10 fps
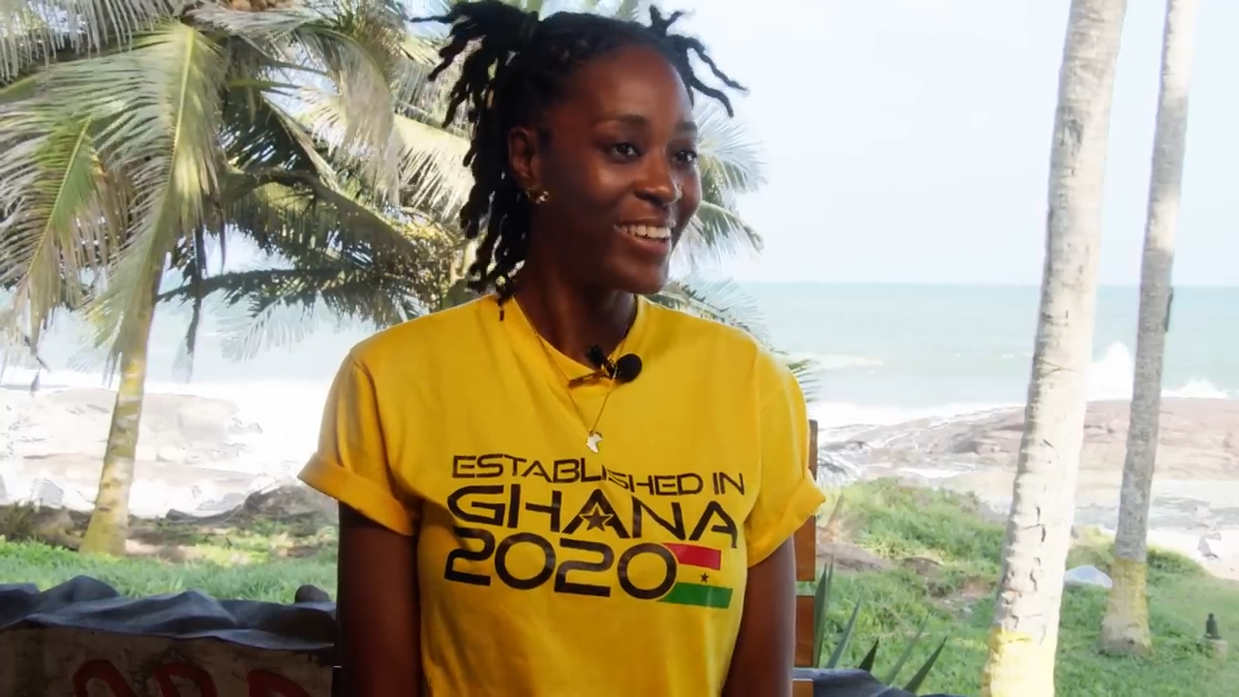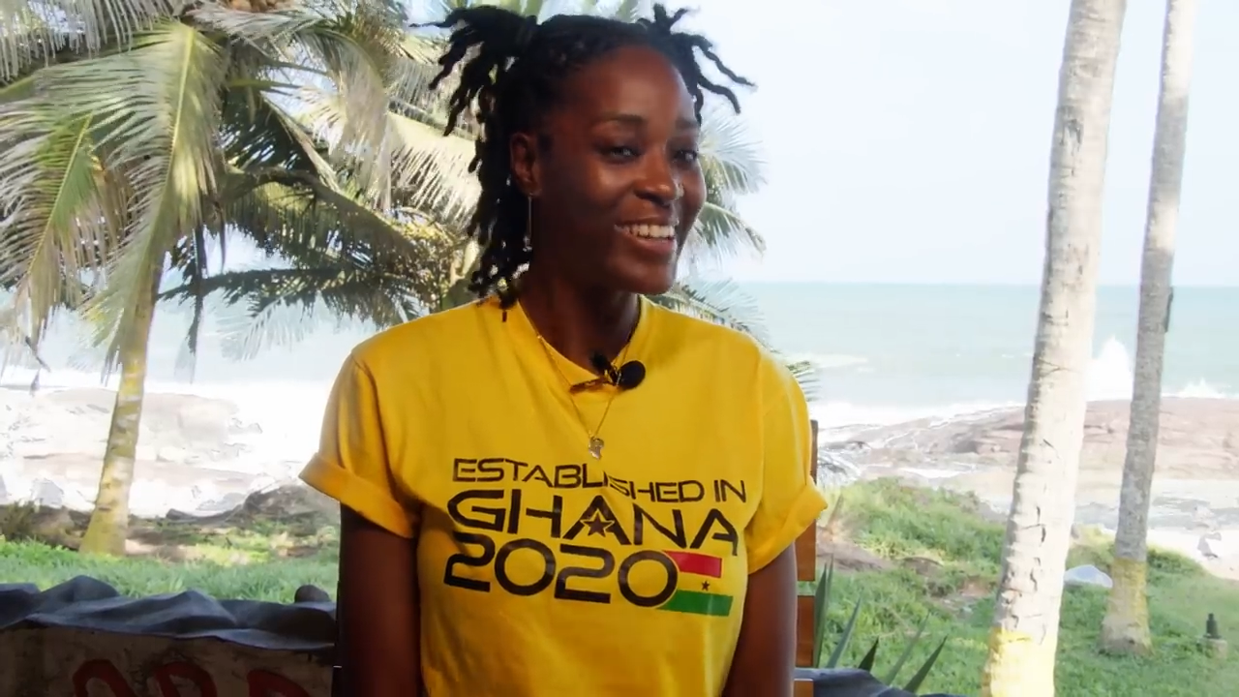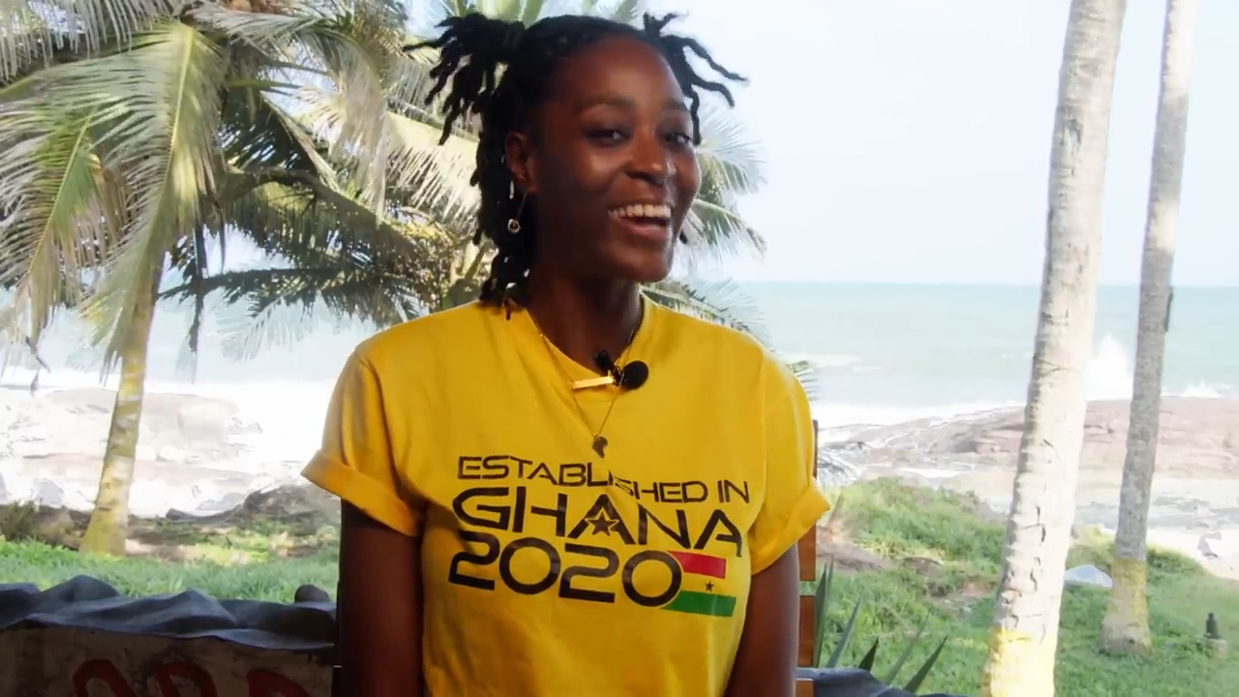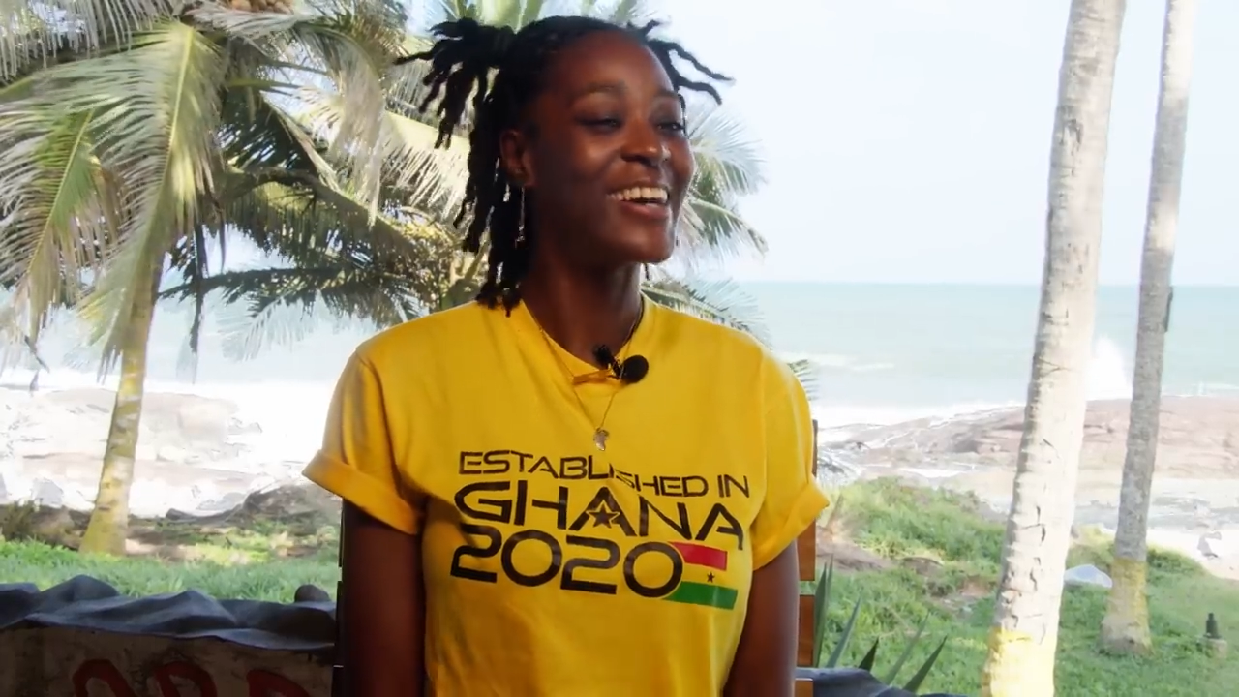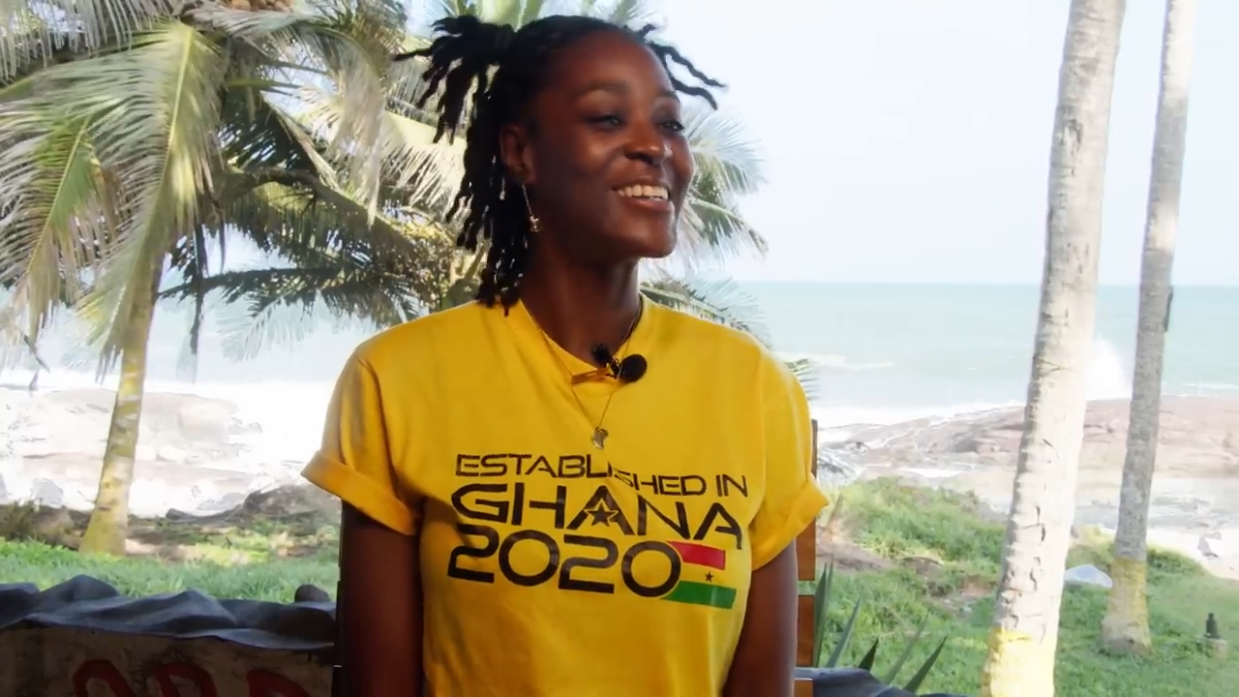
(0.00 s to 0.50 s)
you
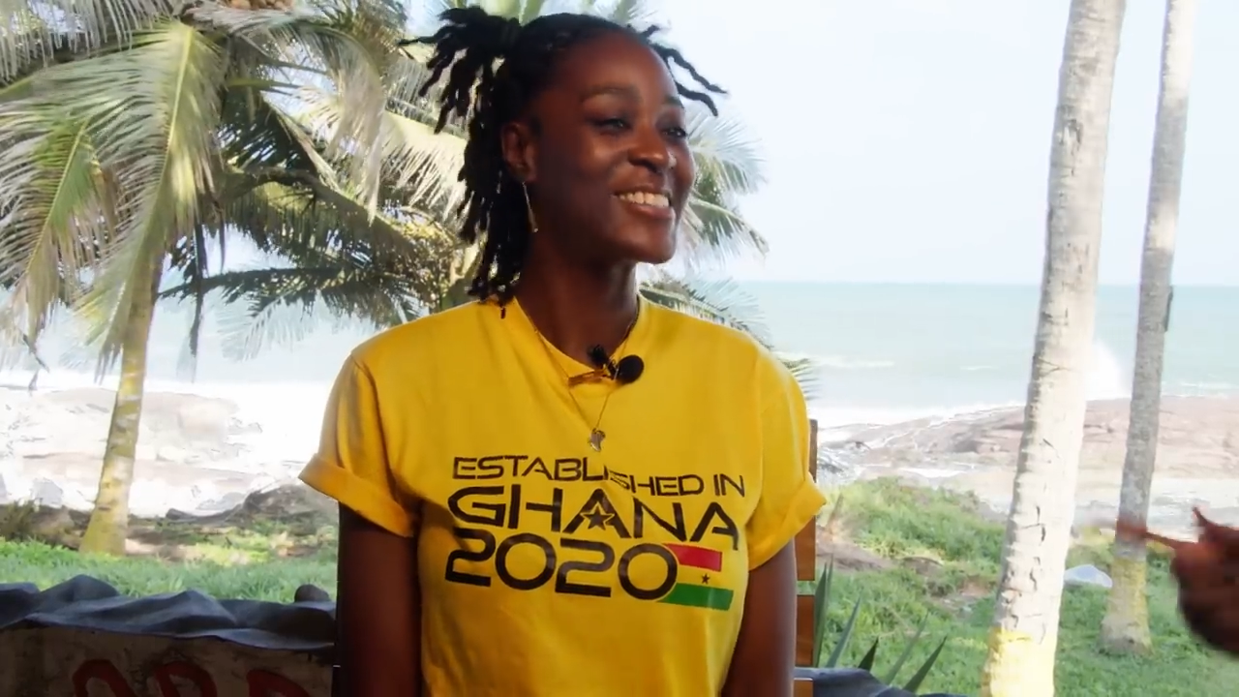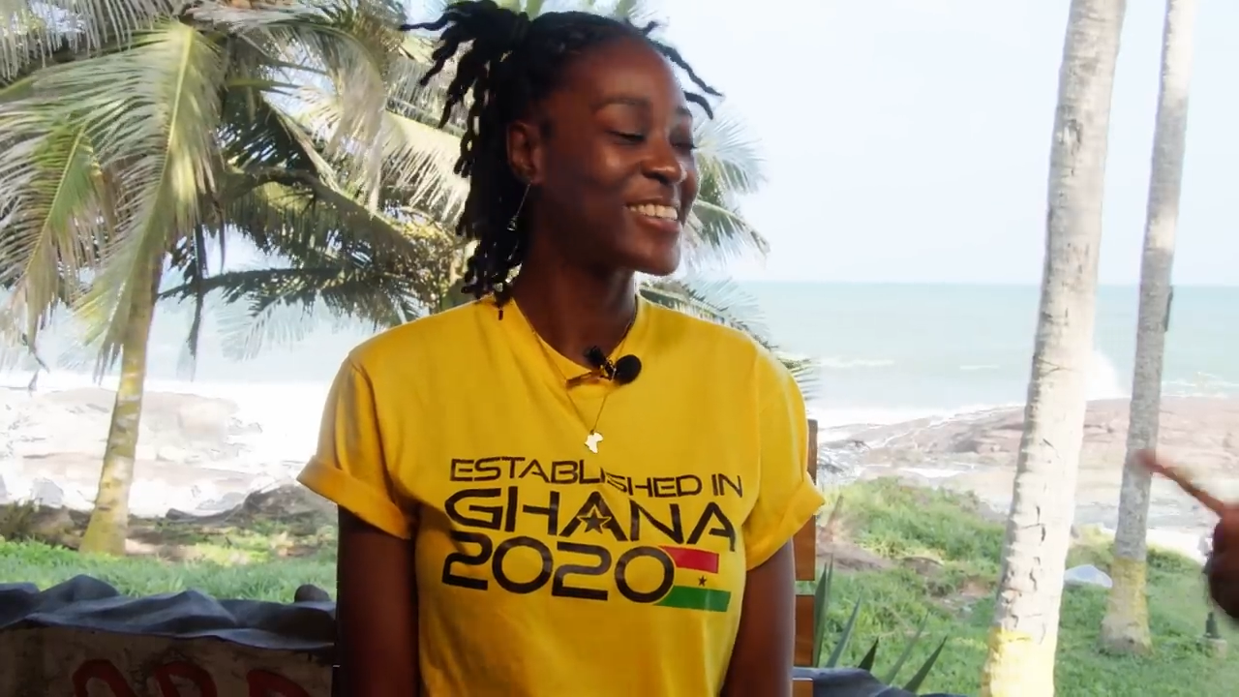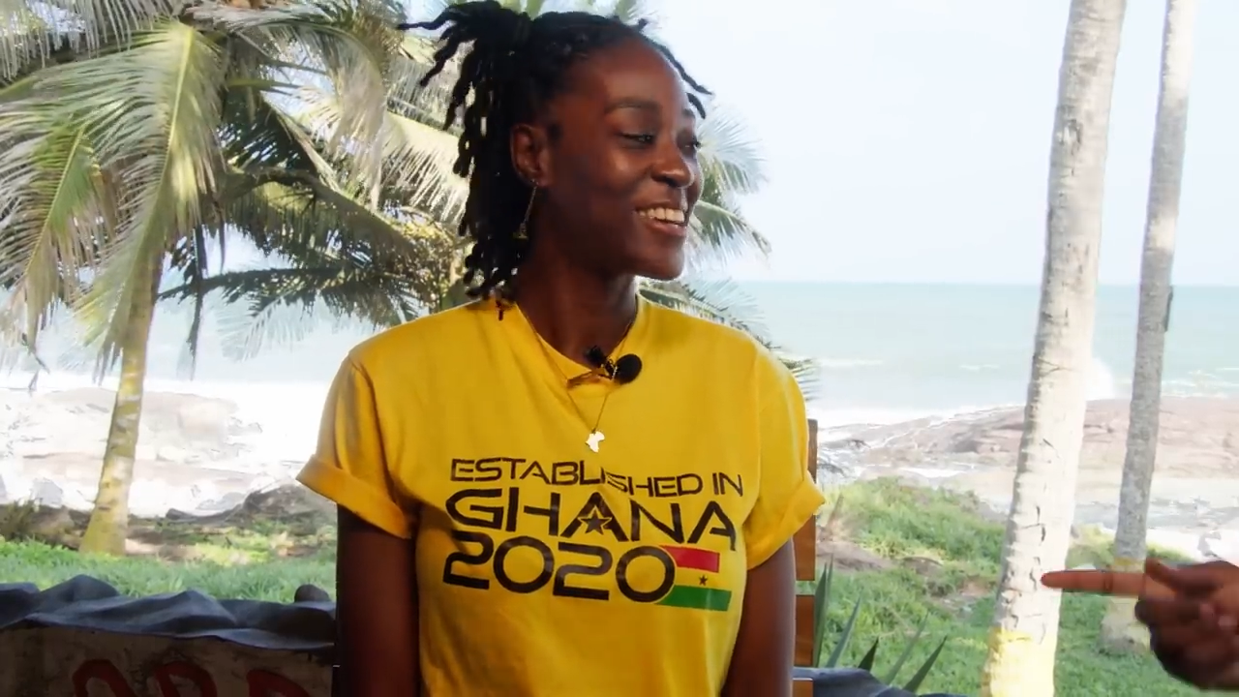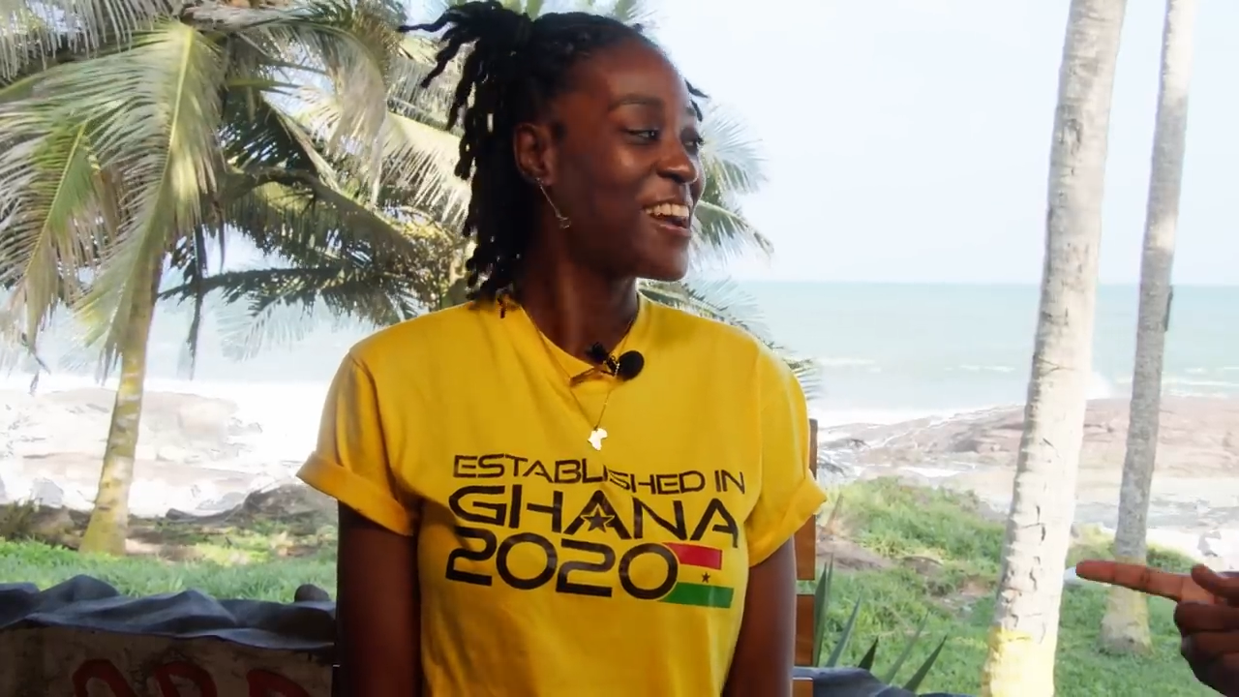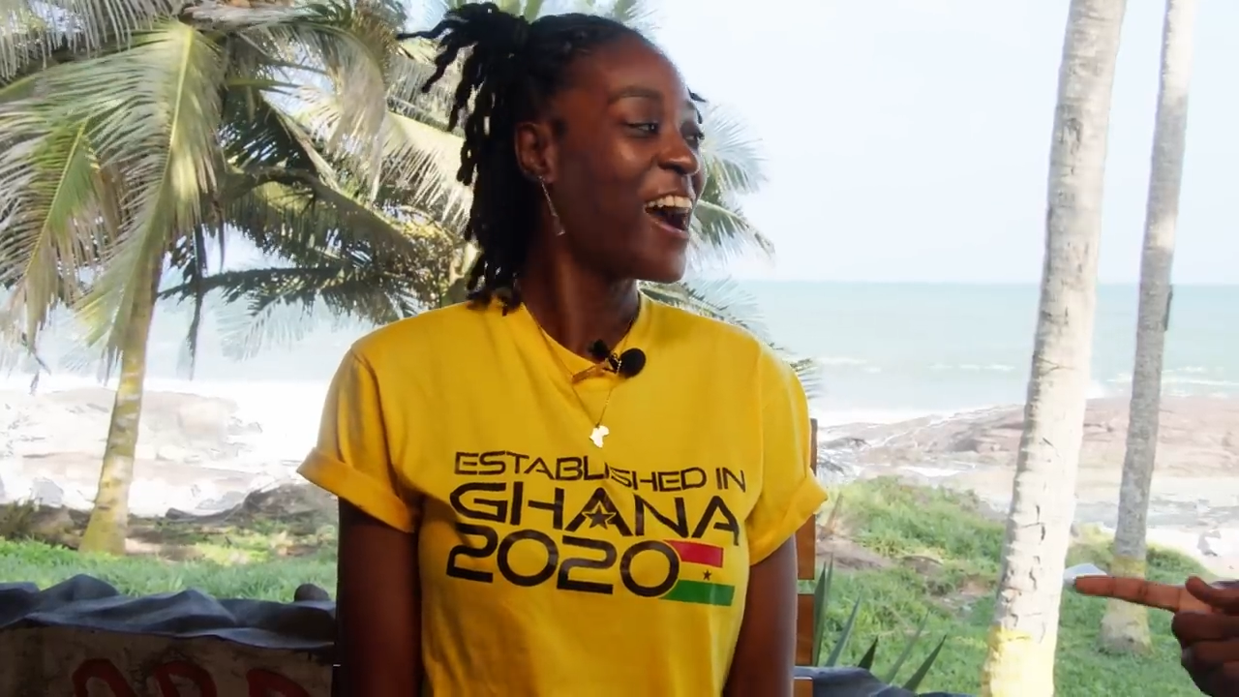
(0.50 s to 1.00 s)
can
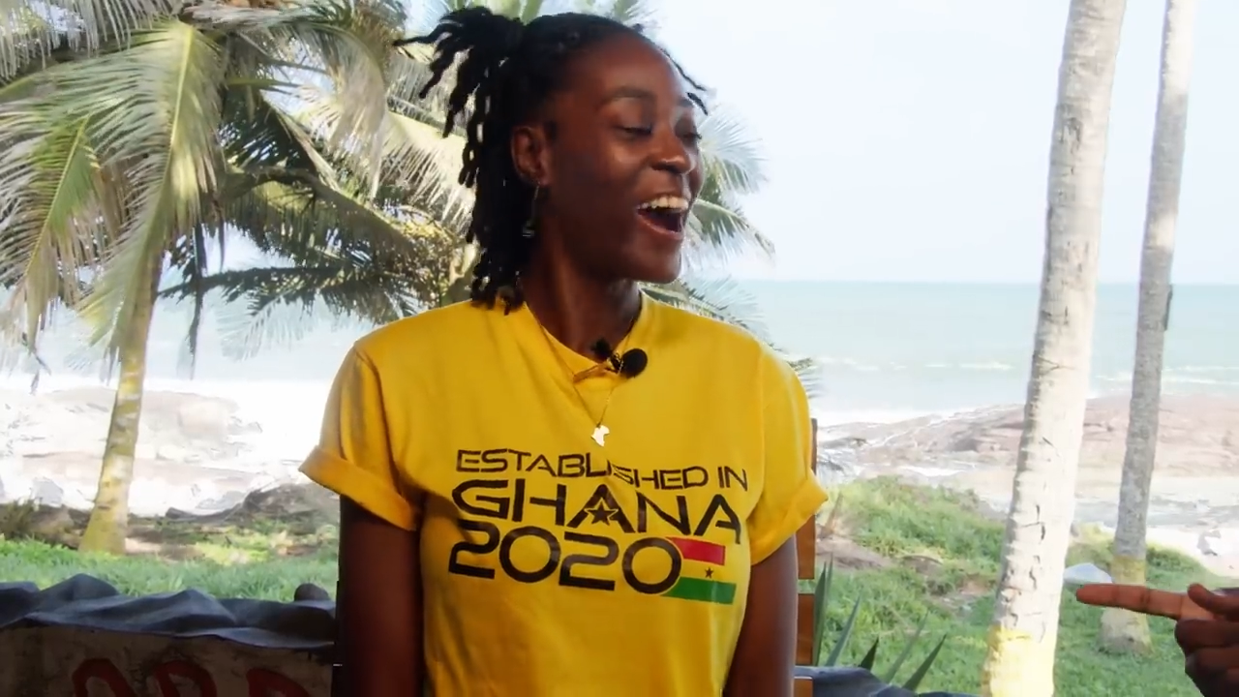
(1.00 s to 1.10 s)
assist.